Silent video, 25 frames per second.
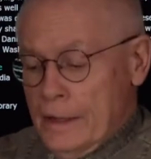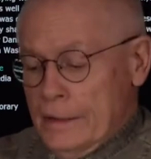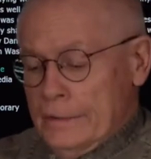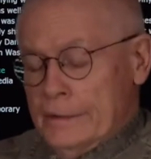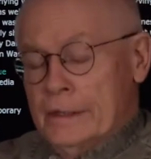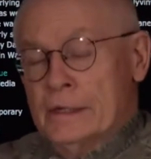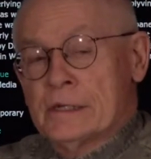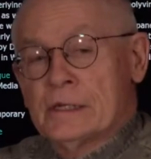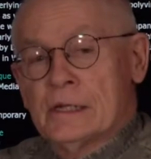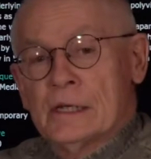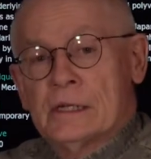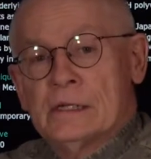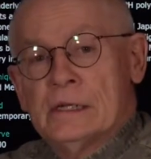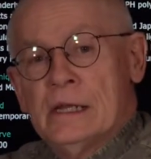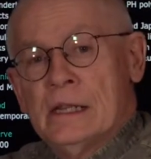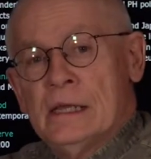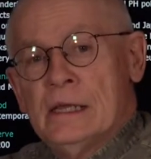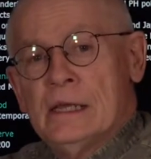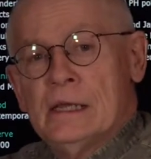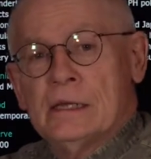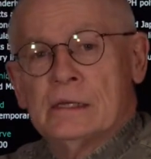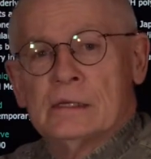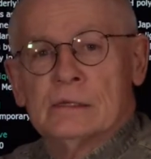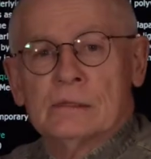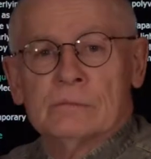The
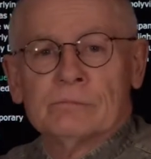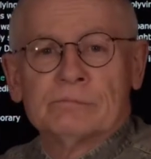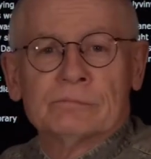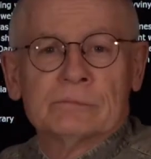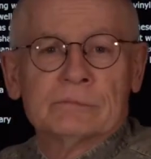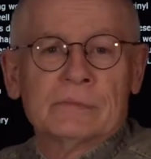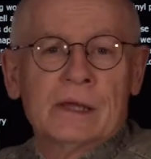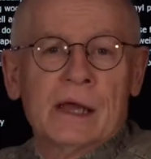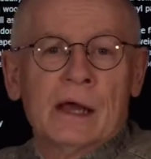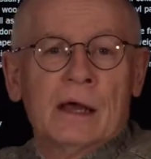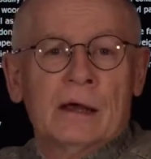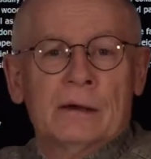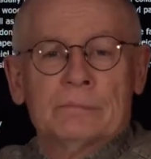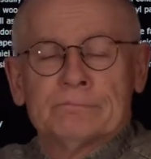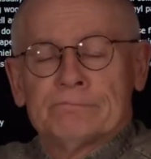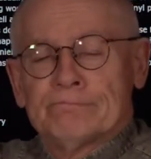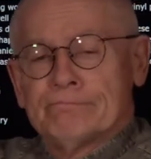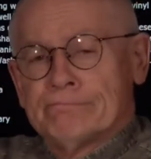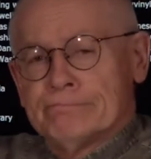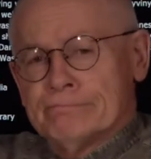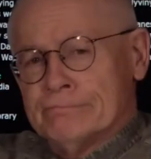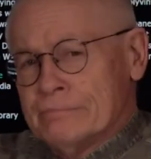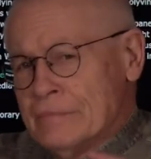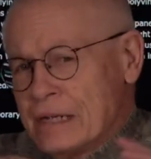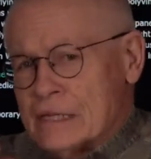technique,
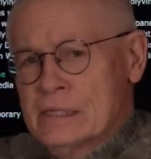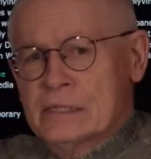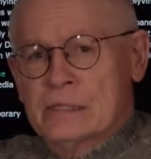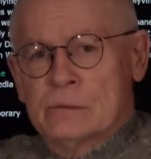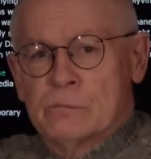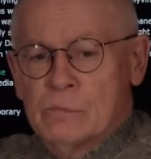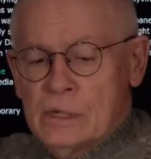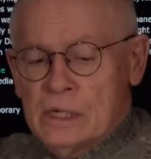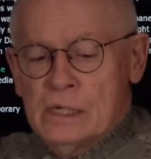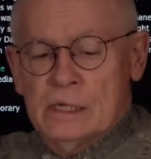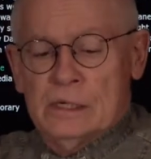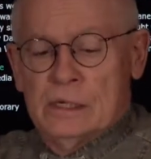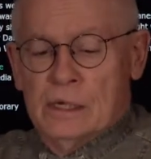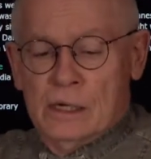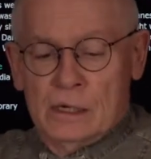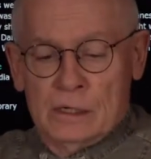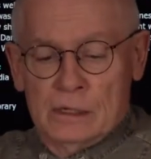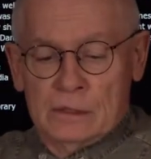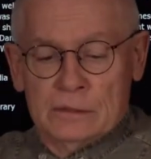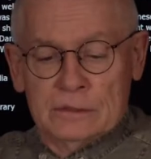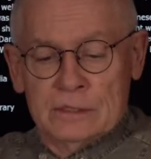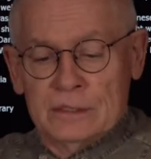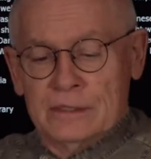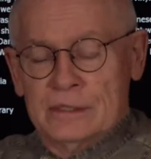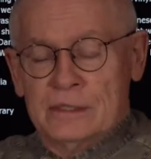mixed
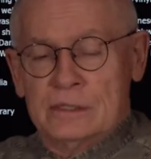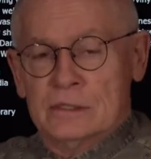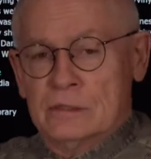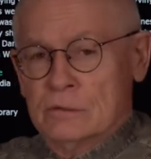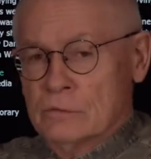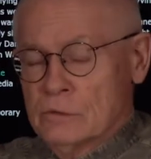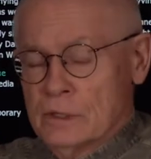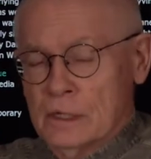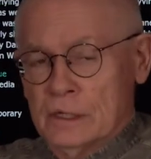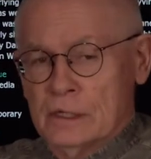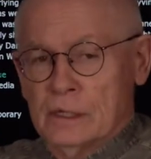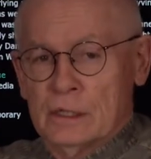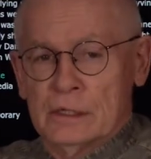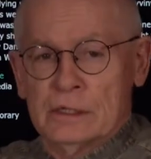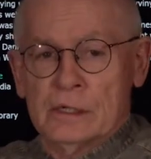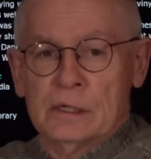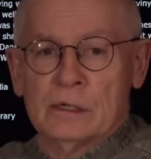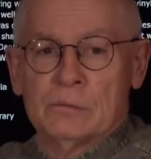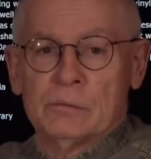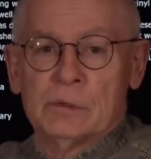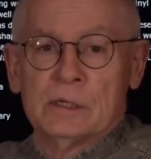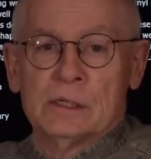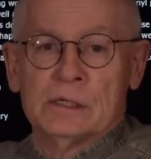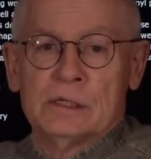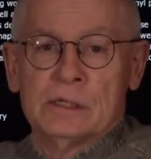media, it's really a little
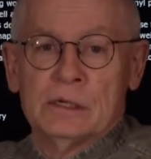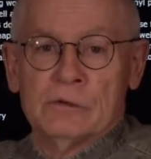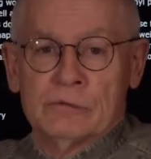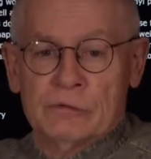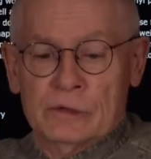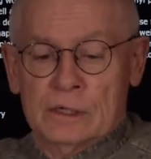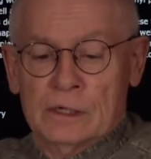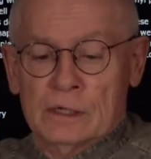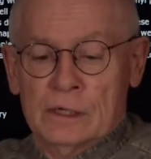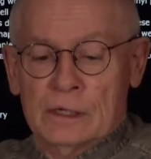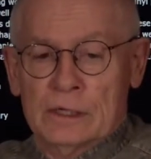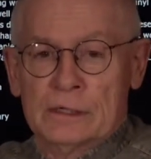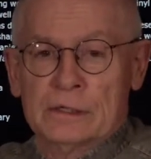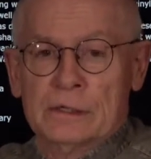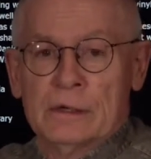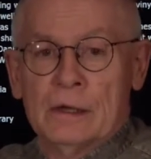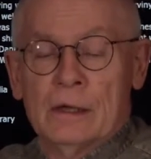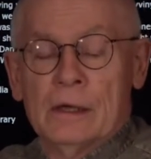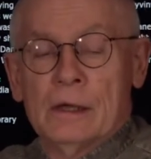bit difficult